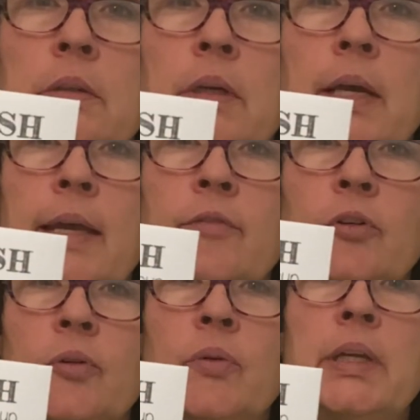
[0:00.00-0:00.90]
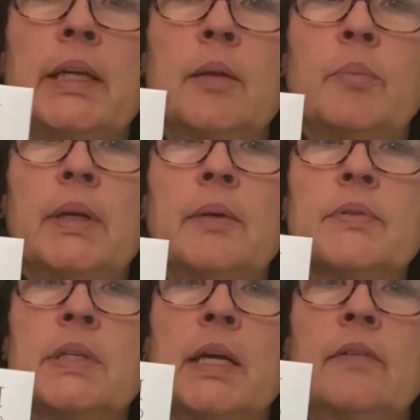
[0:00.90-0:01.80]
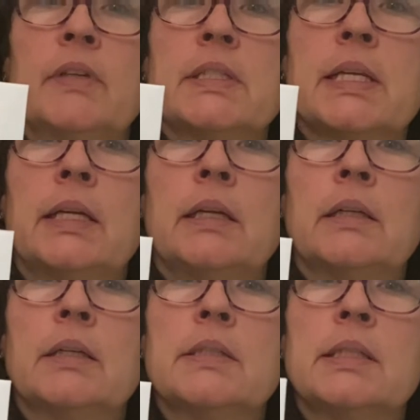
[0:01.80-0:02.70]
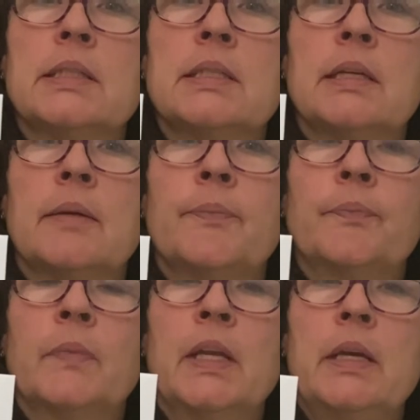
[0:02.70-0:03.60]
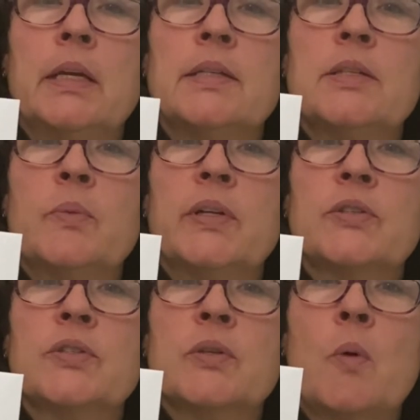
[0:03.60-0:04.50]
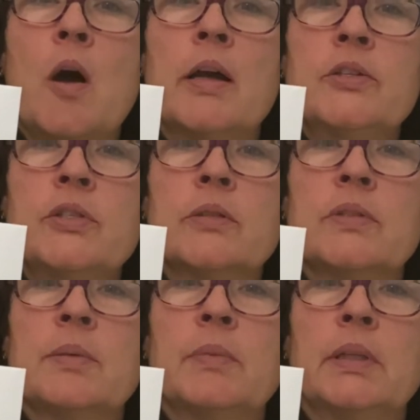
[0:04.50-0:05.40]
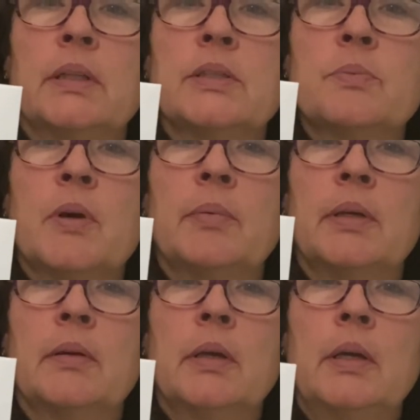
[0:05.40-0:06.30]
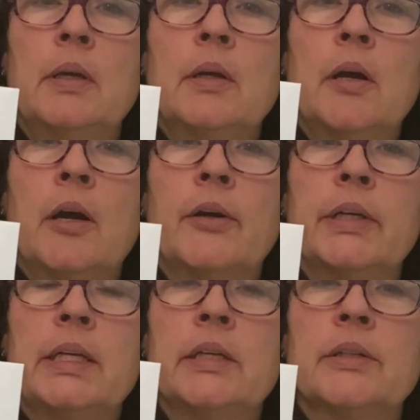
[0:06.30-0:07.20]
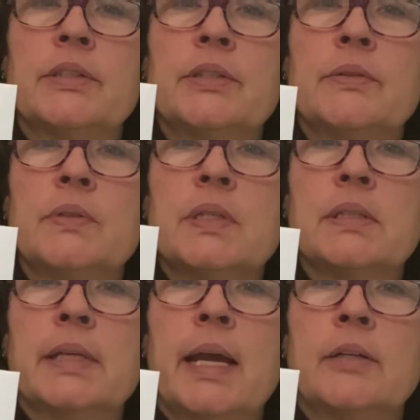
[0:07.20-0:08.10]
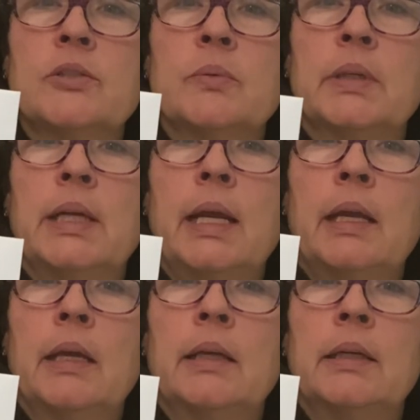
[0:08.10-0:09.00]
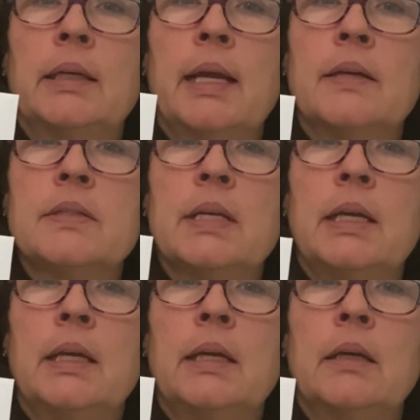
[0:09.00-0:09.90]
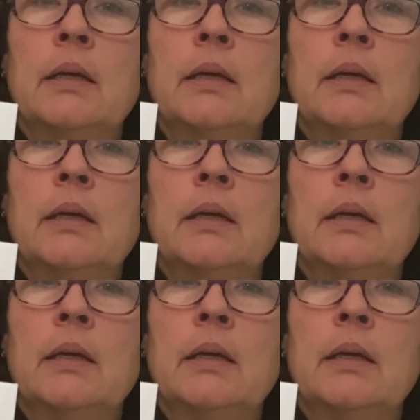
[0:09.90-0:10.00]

I haven't grown it yet, but I was kind of excited because it's a winter squash, so something that's probably hardy here to Saskatchewan, and it has a